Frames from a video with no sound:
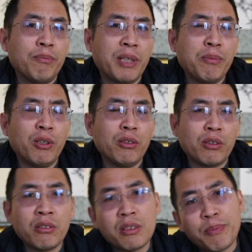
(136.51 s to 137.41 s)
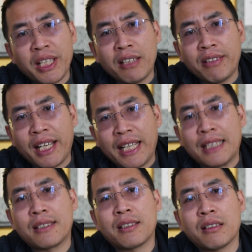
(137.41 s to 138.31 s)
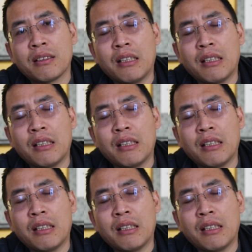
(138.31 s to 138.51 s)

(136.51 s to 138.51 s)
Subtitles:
people don't believe in it.